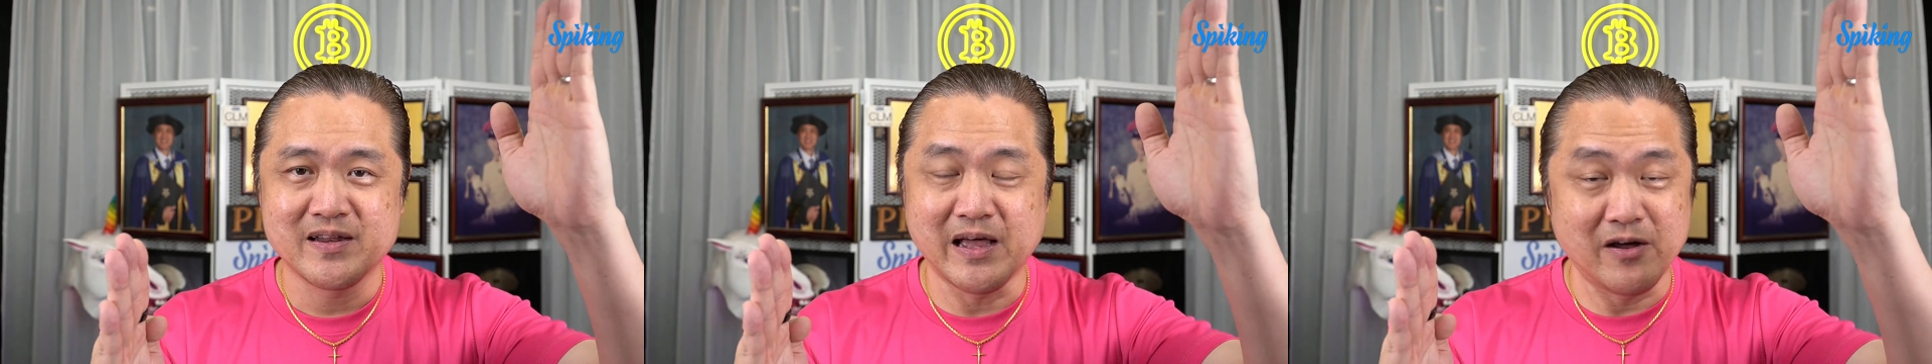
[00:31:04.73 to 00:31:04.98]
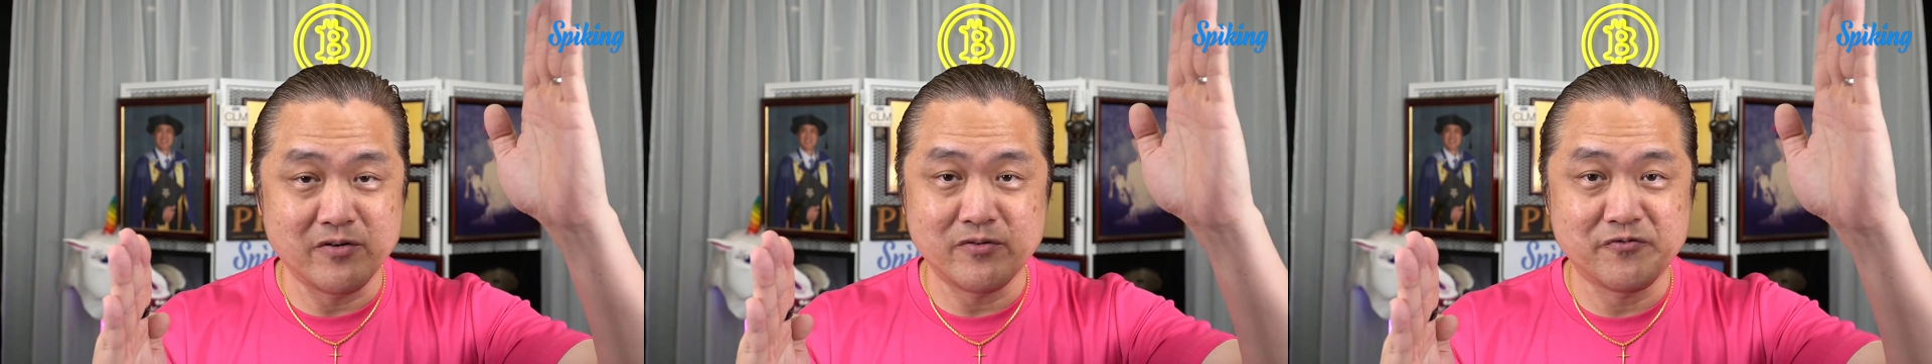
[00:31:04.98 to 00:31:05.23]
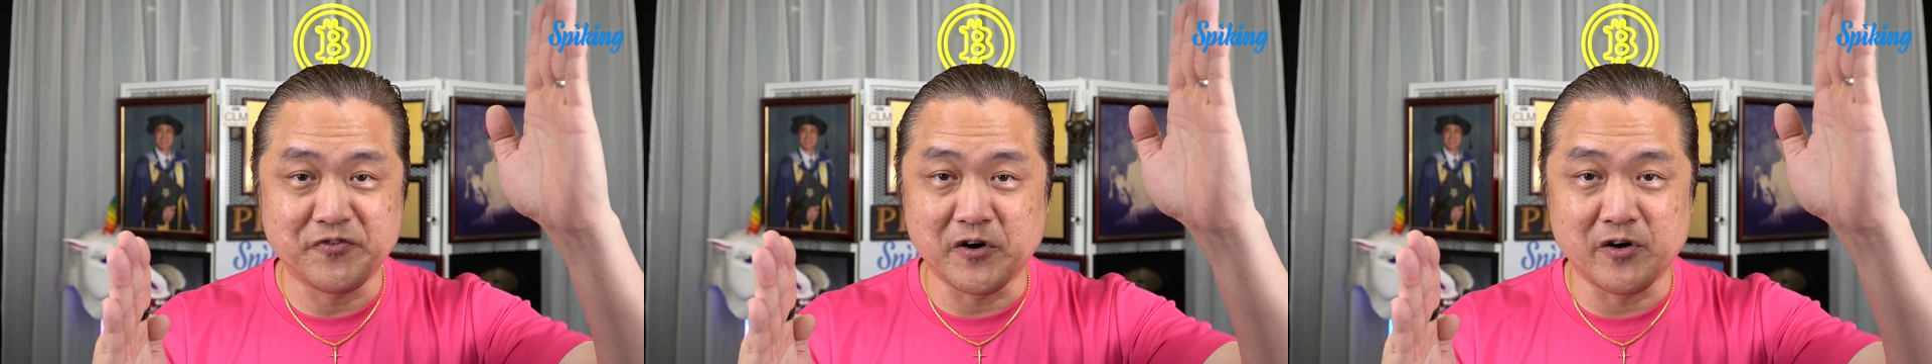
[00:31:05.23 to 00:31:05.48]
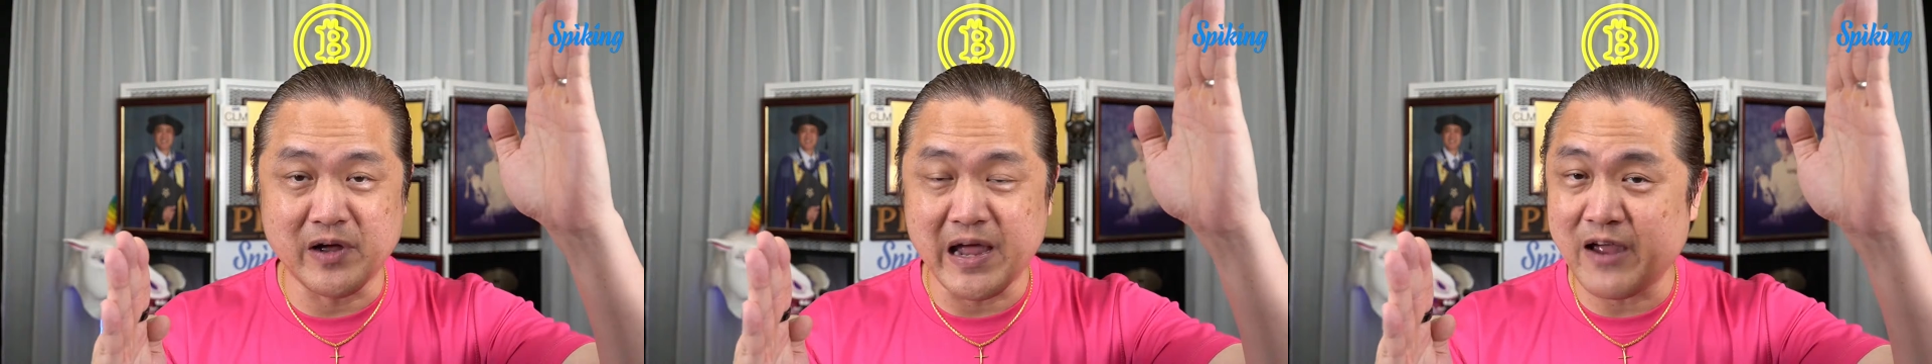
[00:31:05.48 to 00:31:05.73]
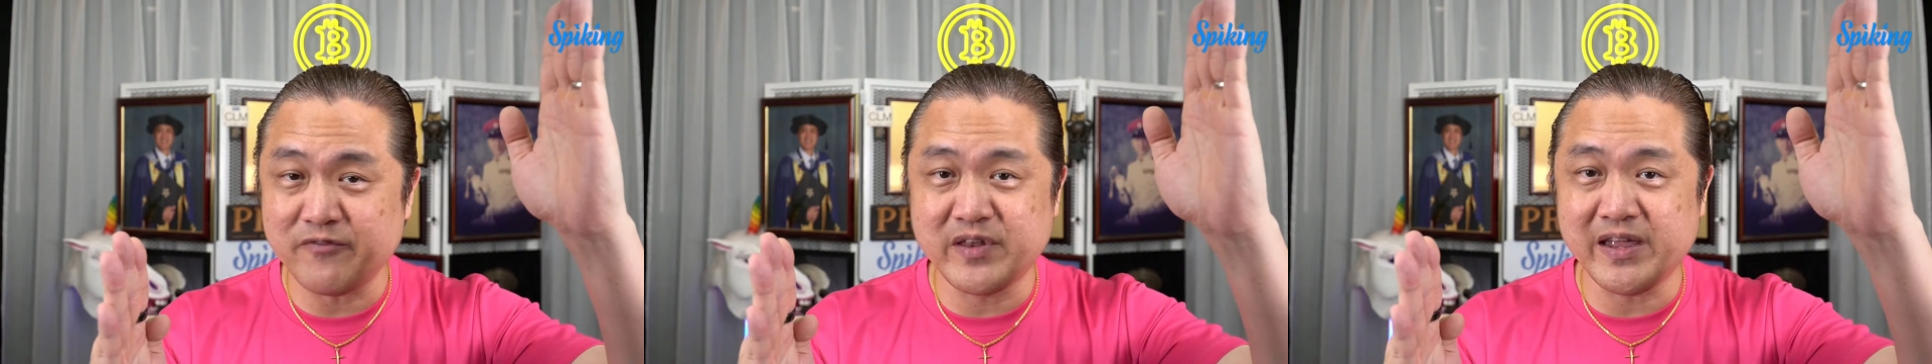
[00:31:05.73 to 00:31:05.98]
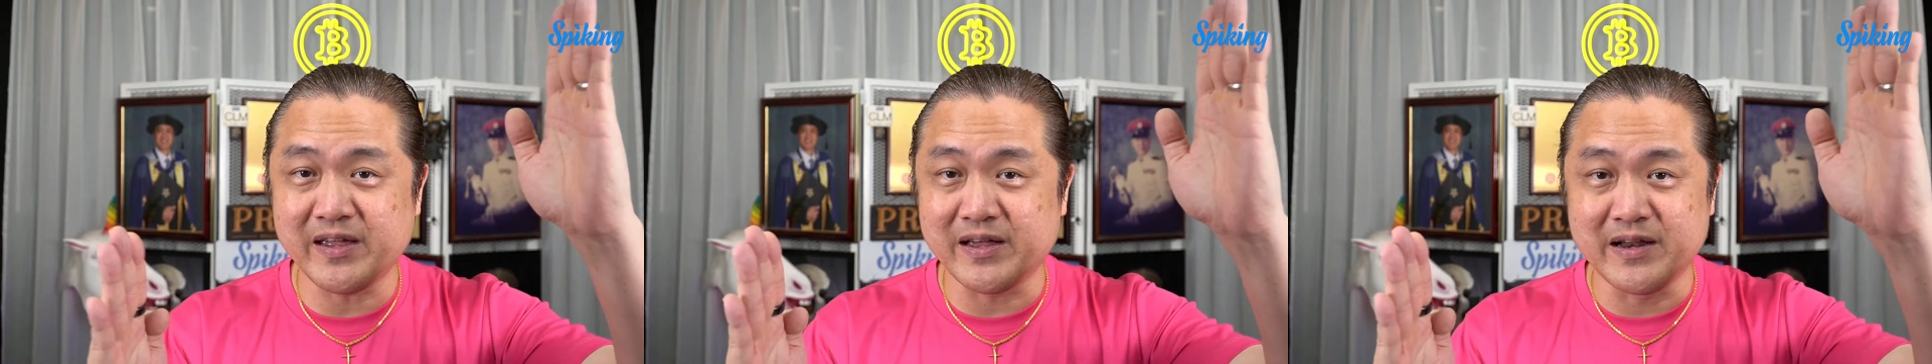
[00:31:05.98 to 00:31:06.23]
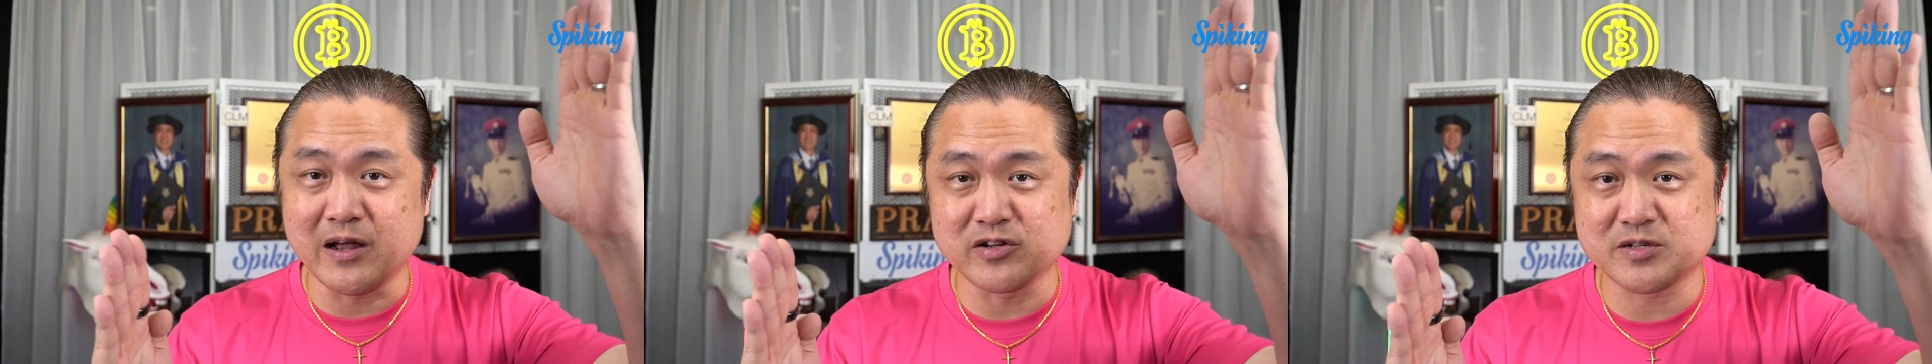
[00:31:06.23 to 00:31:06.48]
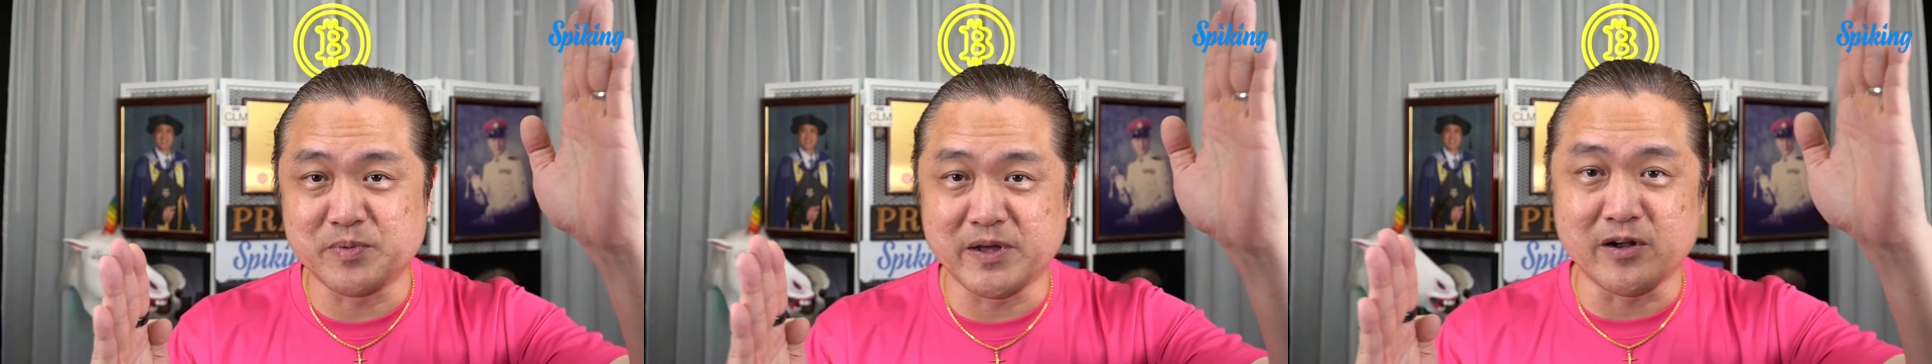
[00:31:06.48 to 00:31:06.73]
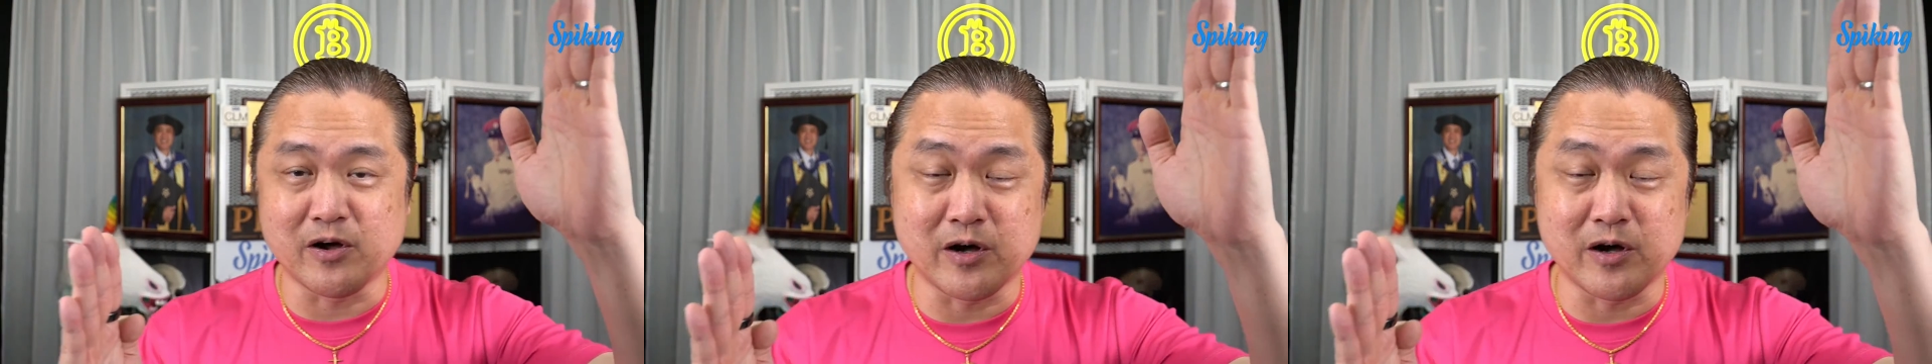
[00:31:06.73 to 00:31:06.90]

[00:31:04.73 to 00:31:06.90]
Now, for FDA announcement